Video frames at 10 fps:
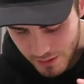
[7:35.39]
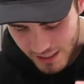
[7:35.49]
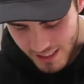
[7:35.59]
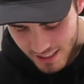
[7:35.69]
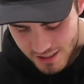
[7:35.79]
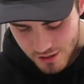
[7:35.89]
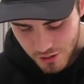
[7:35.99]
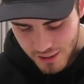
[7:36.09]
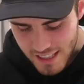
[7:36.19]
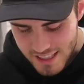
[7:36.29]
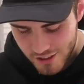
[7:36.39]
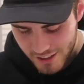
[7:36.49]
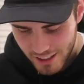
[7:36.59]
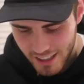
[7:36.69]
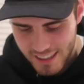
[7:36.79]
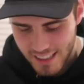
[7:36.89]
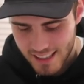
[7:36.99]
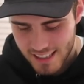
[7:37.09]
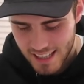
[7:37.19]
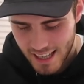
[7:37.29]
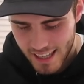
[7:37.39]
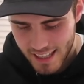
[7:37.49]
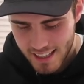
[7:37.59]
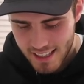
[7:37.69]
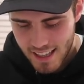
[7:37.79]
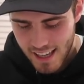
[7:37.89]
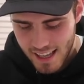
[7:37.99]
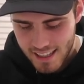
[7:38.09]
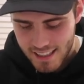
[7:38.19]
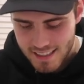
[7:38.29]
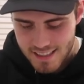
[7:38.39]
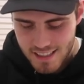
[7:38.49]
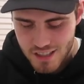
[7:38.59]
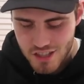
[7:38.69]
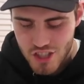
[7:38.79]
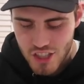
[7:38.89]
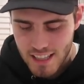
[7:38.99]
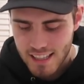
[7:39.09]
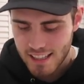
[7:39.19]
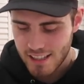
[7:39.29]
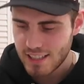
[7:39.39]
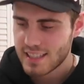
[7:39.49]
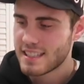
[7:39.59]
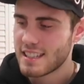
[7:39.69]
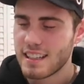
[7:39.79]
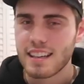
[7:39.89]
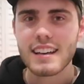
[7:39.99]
But then I saw this online the other day and it is genius.